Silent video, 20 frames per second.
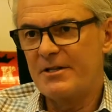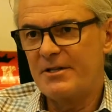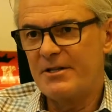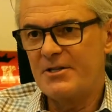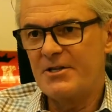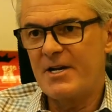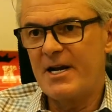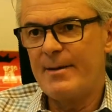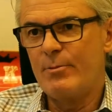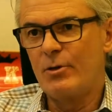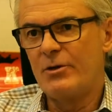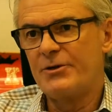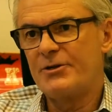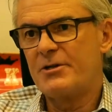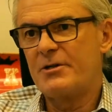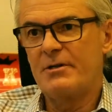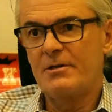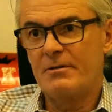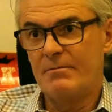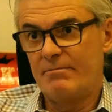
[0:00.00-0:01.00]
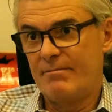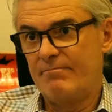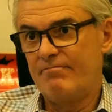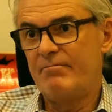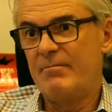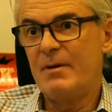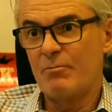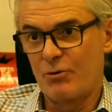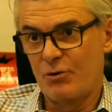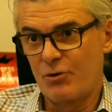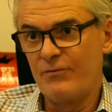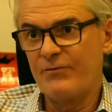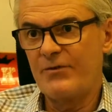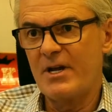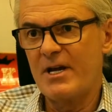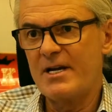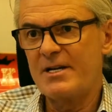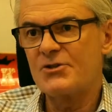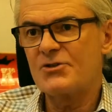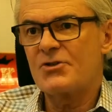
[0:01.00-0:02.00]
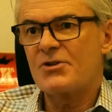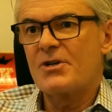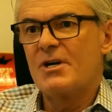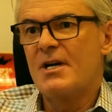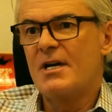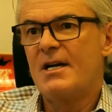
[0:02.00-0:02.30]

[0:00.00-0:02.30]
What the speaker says: to the table to improve things,